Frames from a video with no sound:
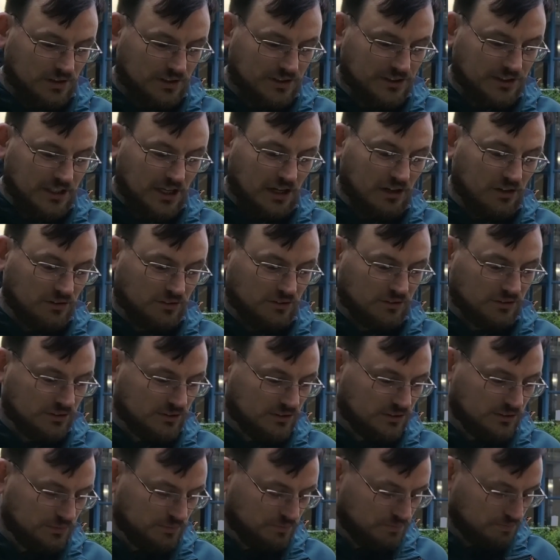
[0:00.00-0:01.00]

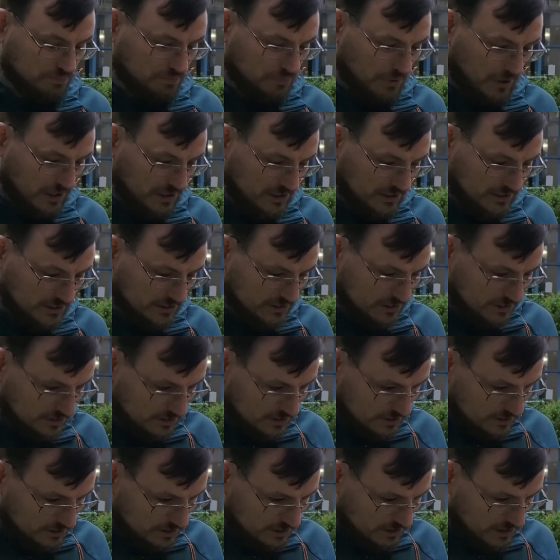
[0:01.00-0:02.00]
cells by
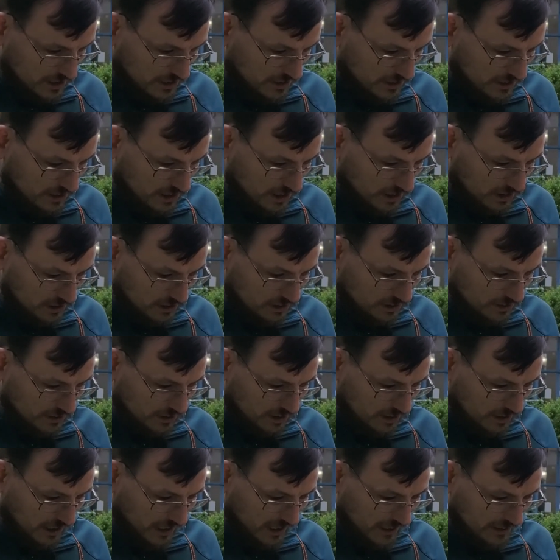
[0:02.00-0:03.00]
their colour,
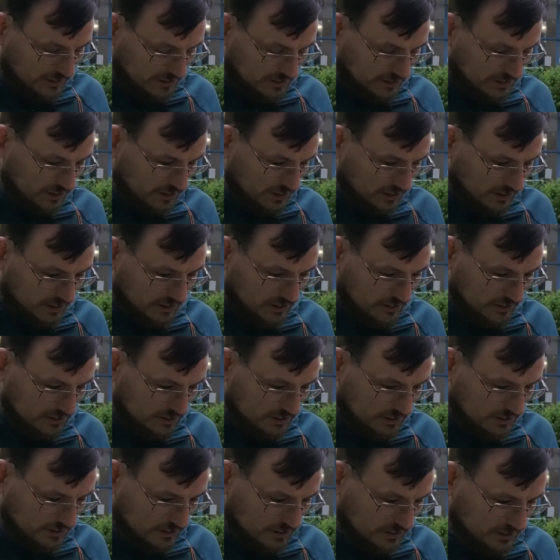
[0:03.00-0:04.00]
the land size.
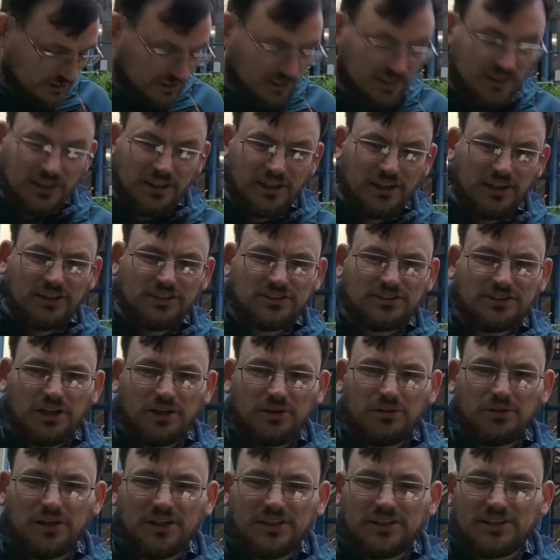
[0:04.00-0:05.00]

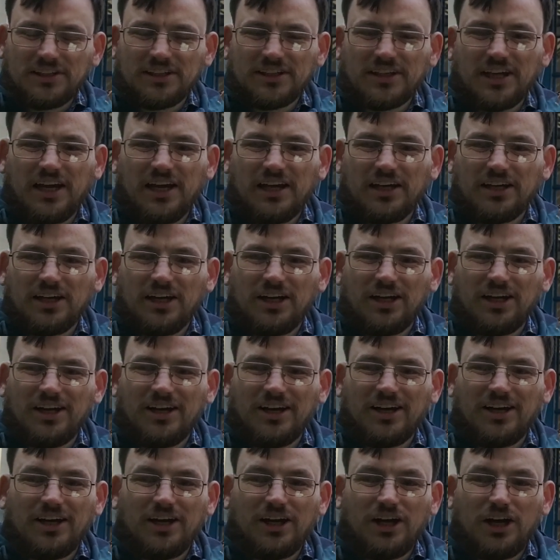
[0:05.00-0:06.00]
So it's again
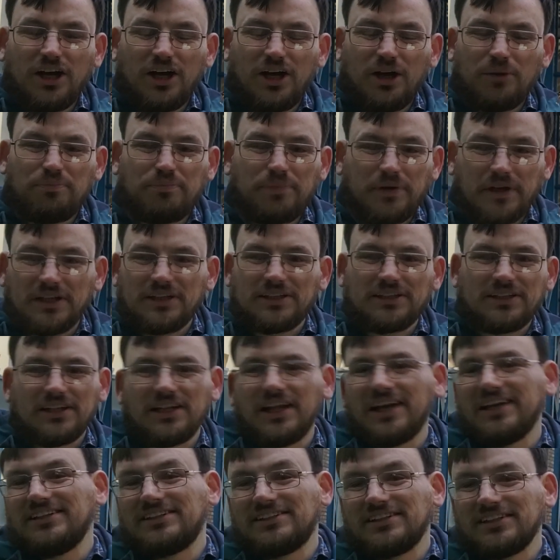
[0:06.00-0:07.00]

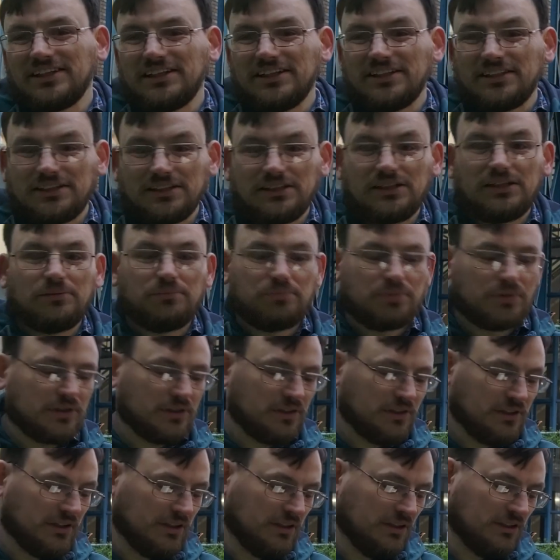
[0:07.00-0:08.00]
pixelating it
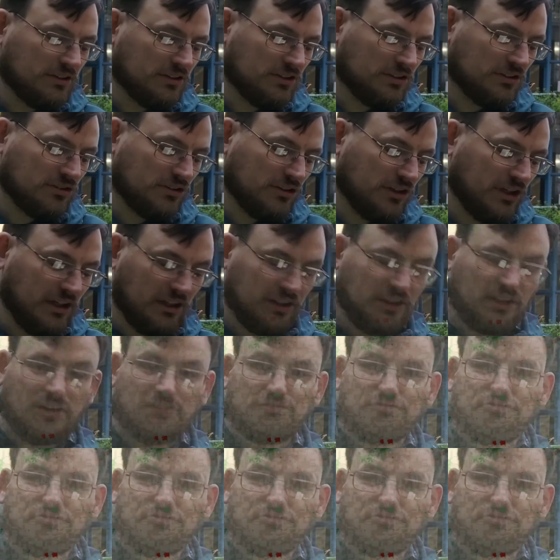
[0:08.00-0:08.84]
deliberately to create a